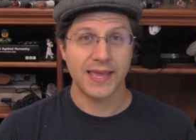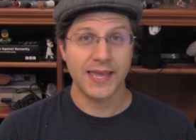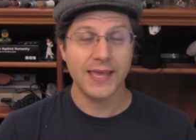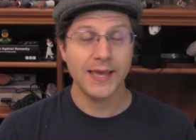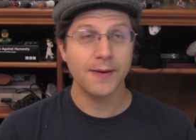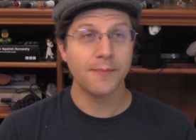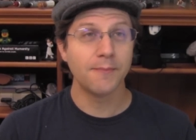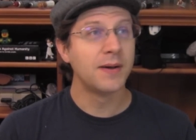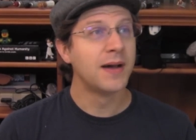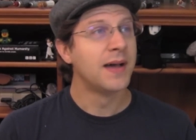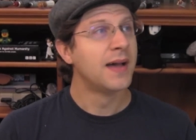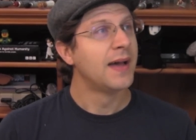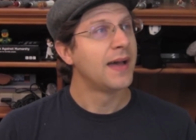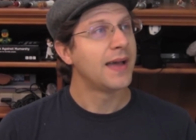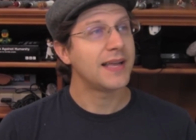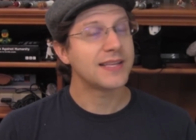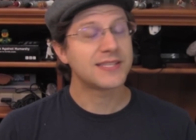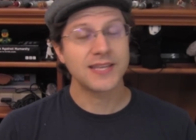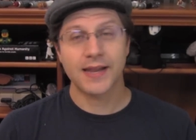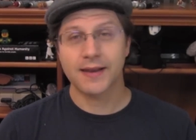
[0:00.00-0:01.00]
Him,
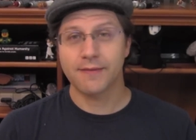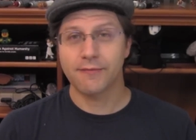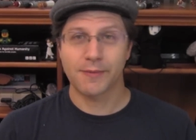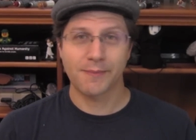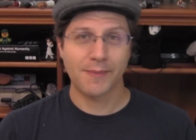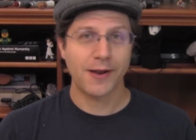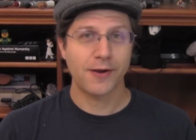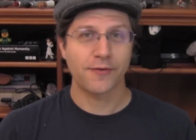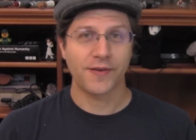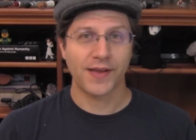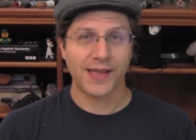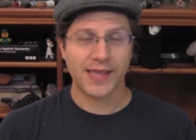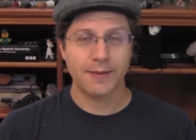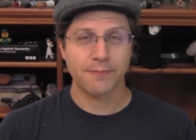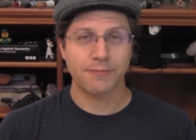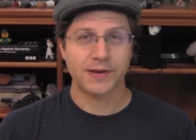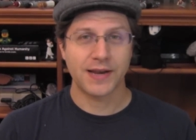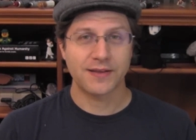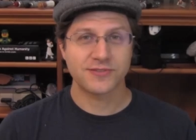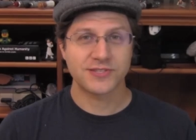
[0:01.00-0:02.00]
it's not even a matter of I
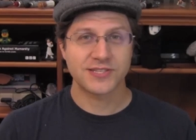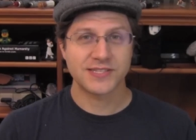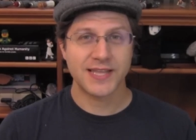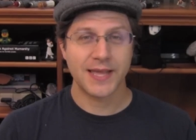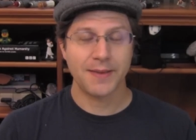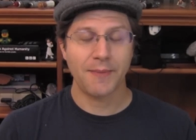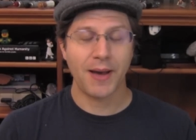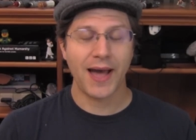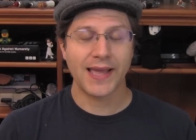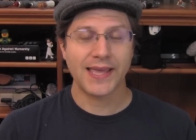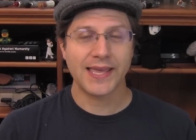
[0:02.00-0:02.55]
can't pronounce his name.